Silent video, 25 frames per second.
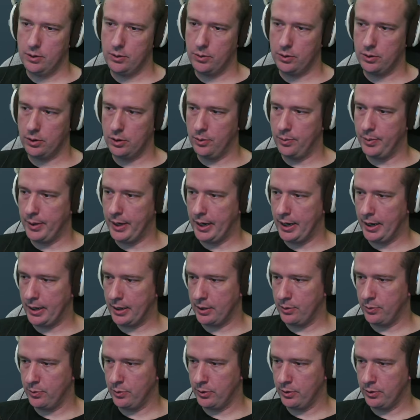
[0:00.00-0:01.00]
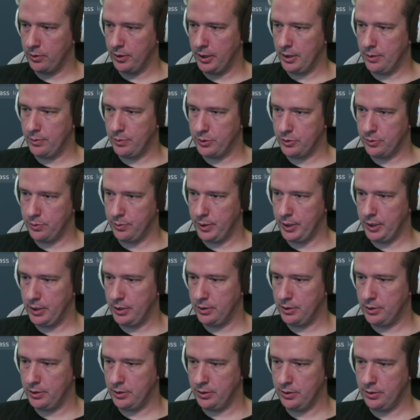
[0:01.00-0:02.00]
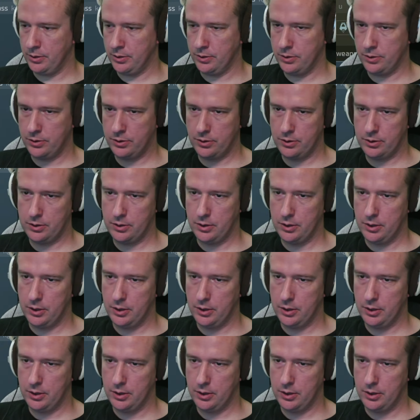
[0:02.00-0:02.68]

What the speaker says: We'll go back and we'll grab some engines.